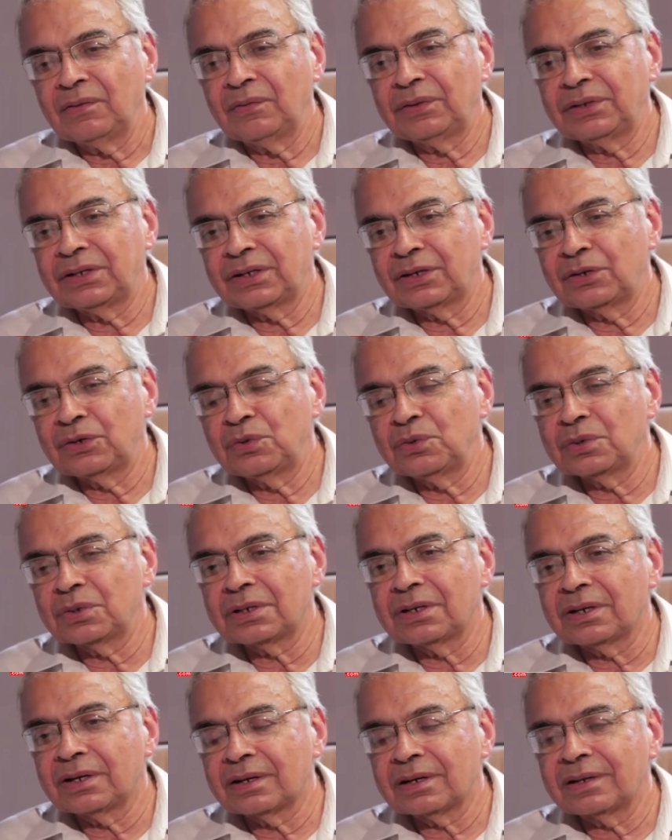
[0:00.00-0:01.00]
which are
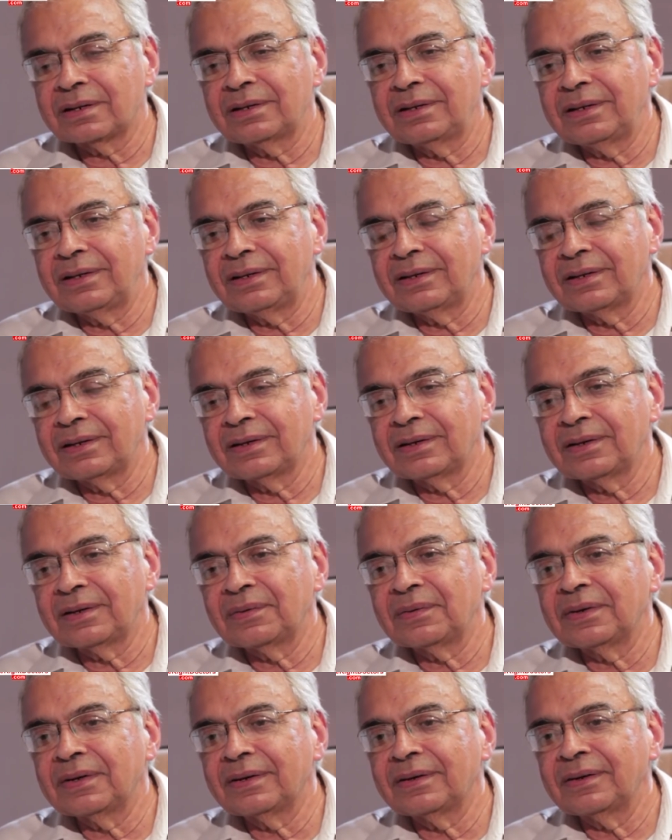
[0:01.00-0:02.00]
used are
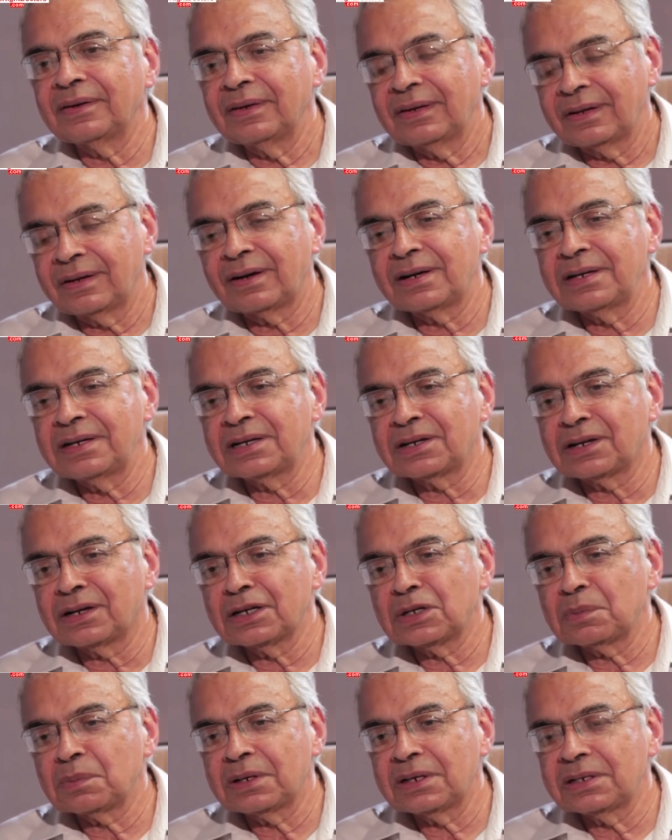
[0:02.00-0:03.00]
the cardiac
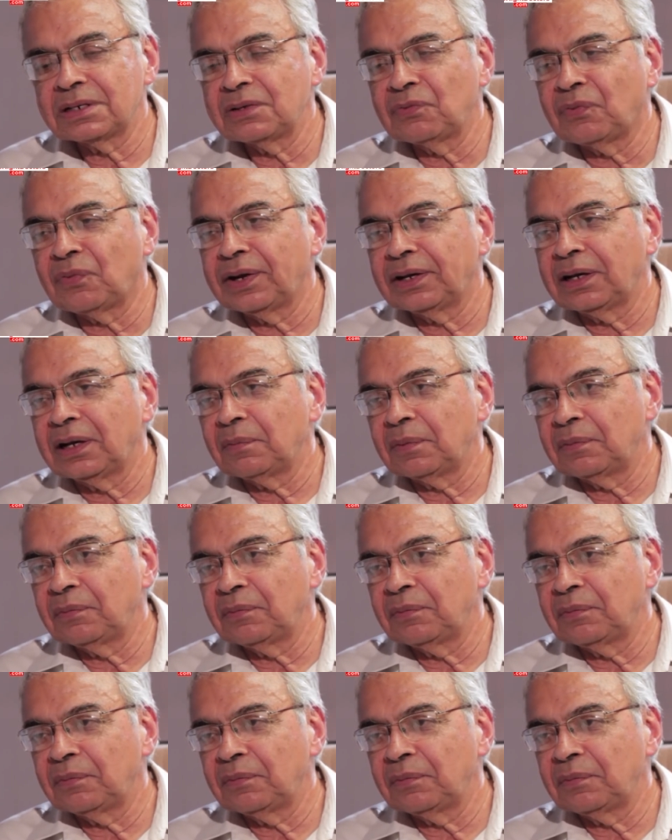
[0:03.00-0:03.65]
transplant is the final,